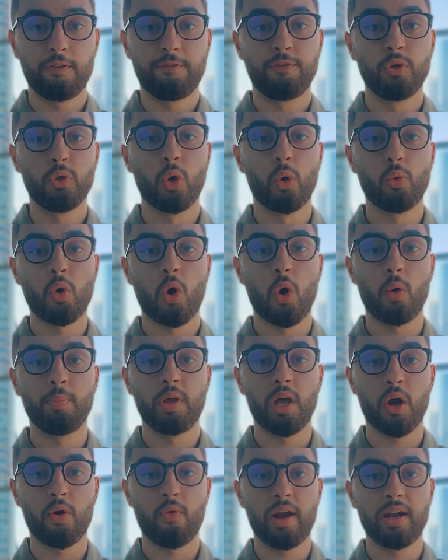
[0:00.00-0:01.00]
If you don't know
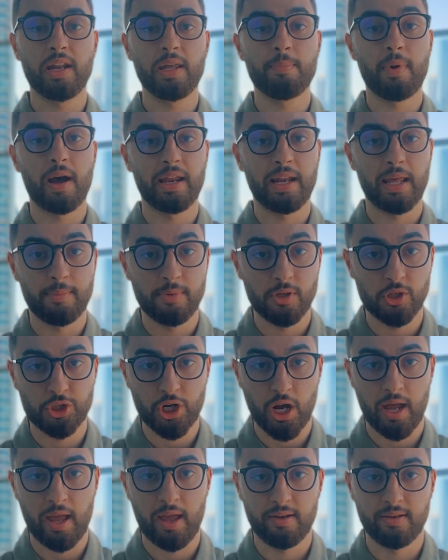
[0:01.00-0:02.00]
me already, my name is
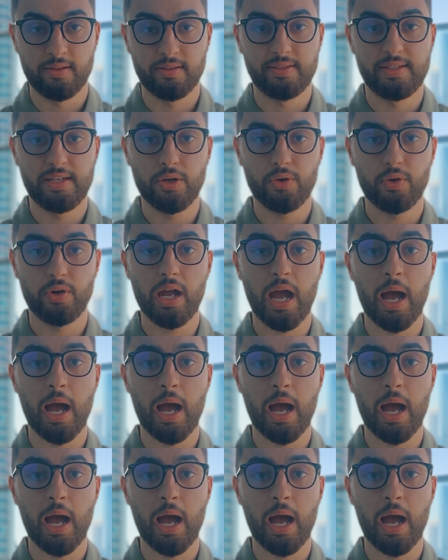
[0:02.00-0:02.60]
Cheyenne Nasiri.